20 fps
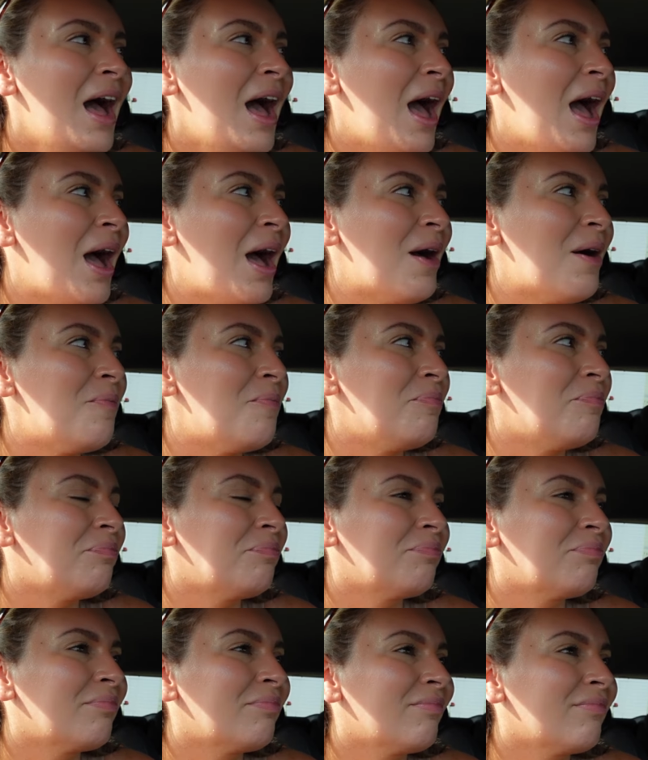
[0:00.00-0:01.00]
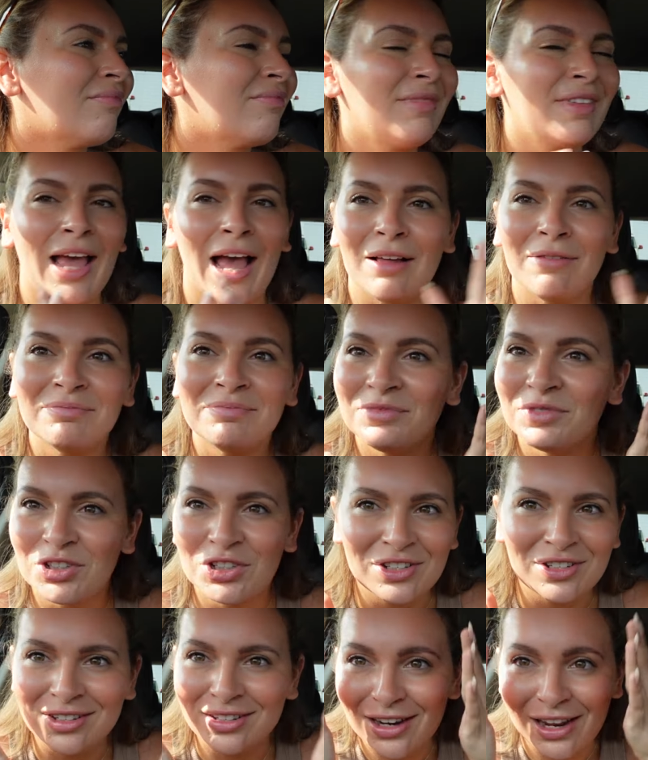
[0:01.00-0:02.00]
yeah,
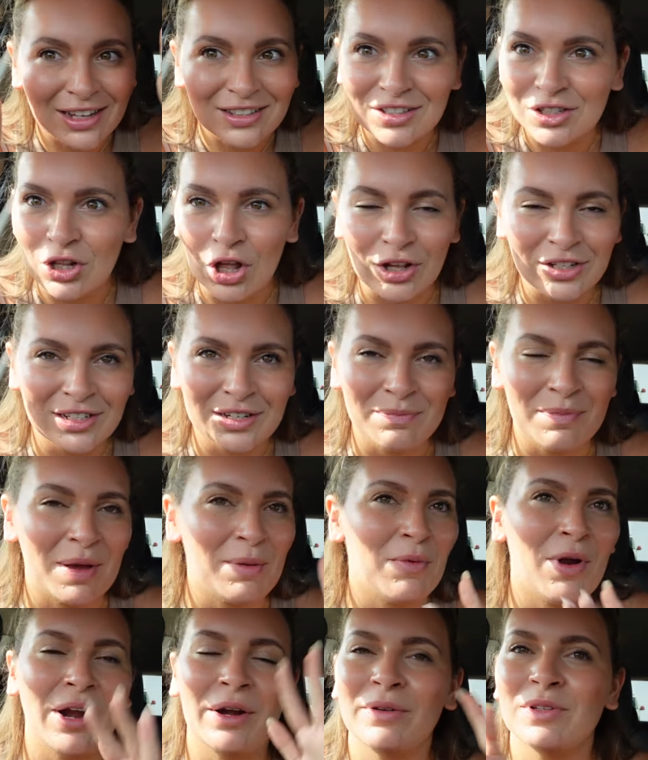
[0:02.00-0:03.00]
just it's lost in my brain.